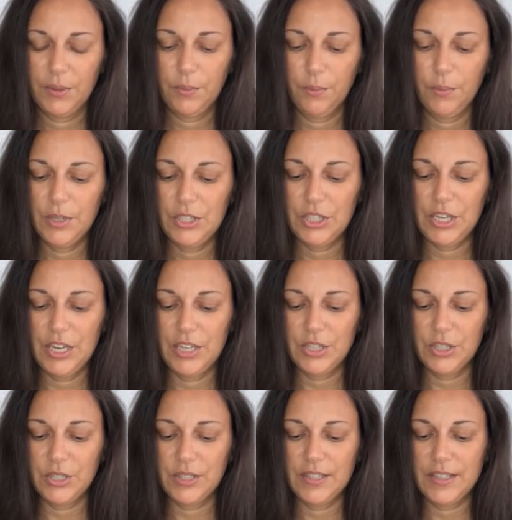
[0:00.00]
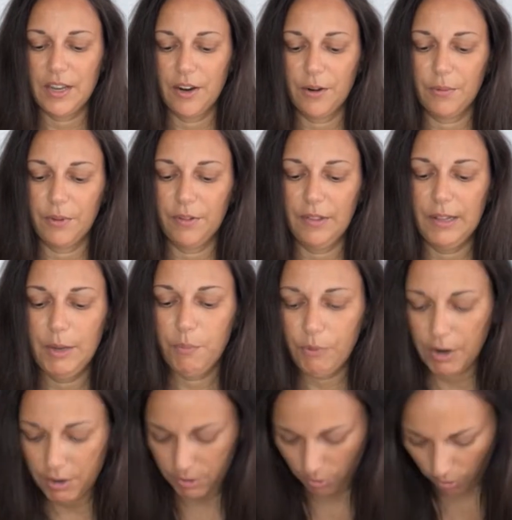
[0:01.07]
Which angels are with
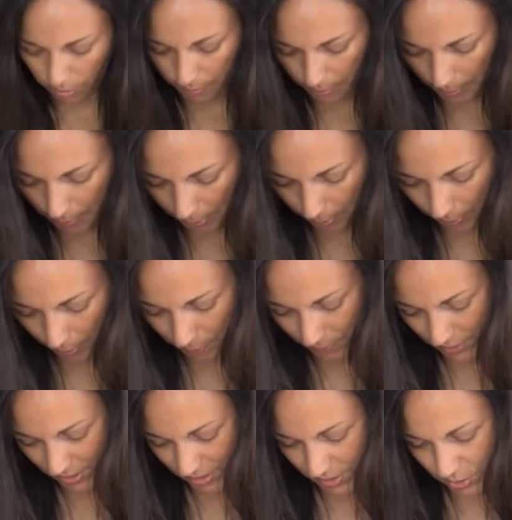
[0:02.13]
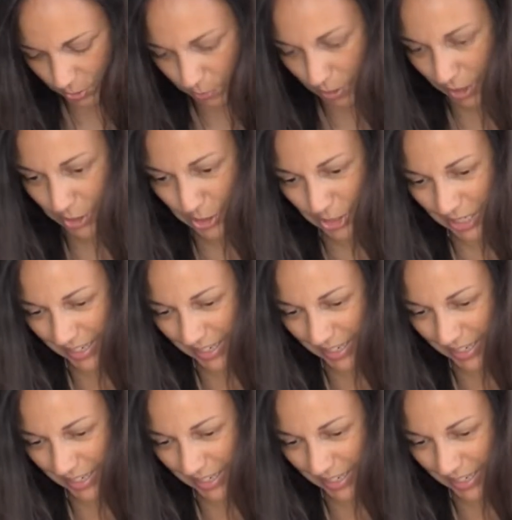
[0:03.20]
Libra? Pop, pop, pop, pop. This is too much.